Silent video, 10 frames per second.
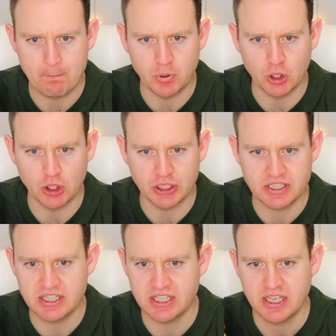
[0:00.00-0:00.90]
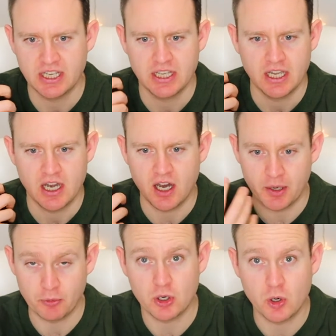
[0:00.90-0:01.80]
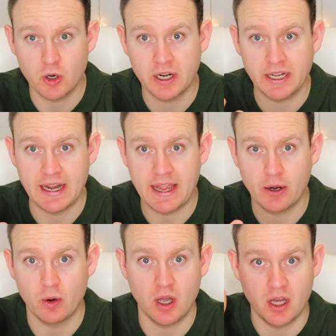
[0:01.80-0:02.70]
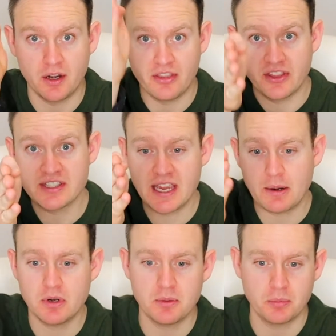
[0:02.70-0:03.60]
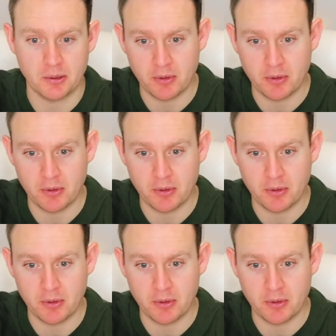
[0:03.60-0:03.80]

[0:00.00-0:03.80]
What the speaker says: but I'm recording now on this camera, but I'm